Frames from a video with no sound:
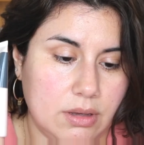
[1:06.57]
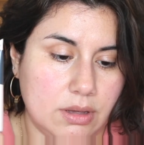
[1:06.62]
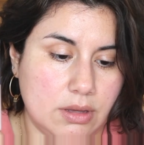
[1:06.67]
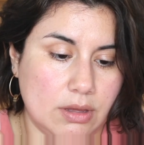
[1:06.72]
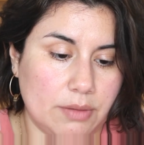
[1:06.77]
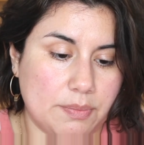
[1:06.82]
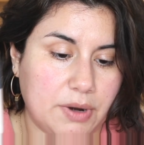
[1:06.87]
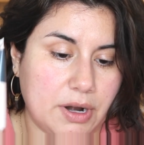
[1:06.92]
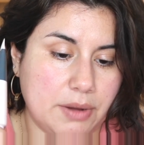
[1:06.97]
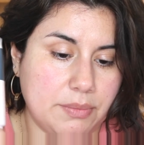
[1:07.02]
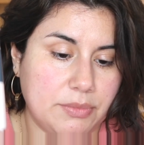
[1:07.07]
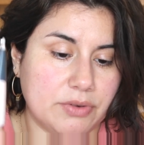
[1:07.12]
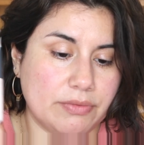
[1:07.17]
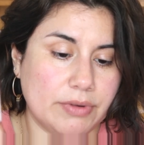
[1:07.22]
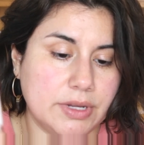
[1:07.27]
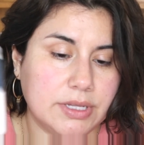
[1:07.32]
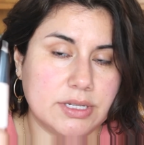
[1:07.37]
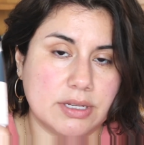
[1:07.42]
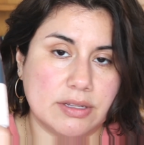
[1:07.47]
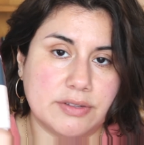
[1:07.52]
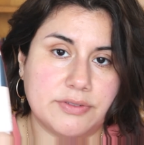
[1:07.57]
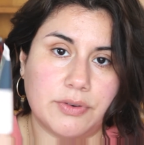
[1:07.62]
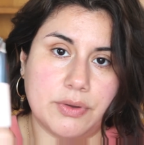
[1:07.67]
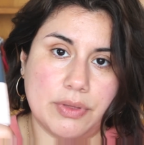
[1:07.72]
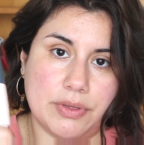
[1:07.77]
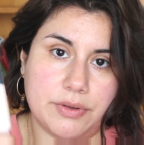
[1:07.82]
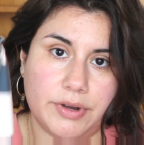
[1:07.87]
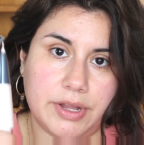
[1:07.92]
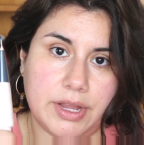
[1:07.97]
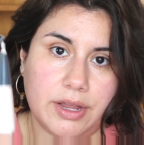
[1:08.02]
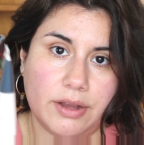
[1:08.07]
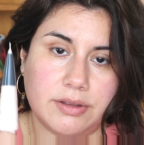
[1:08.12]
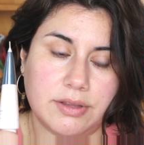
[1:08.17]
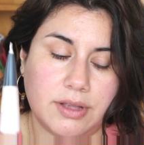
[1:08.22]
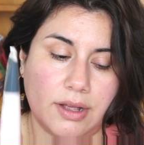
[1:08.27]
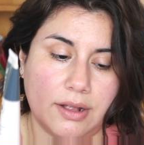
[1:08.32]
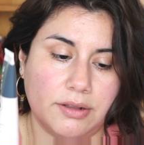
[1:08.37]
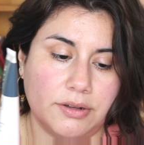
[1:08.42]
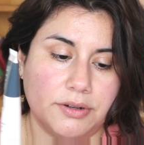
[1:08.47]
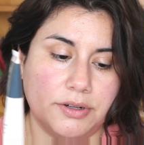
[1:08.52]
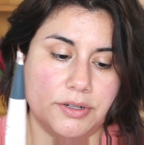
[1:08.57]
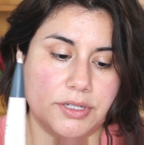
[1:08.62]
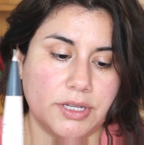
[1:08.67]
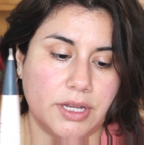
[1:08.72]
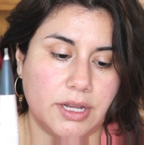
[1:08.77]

And the primer retails for thirty-eight dollars,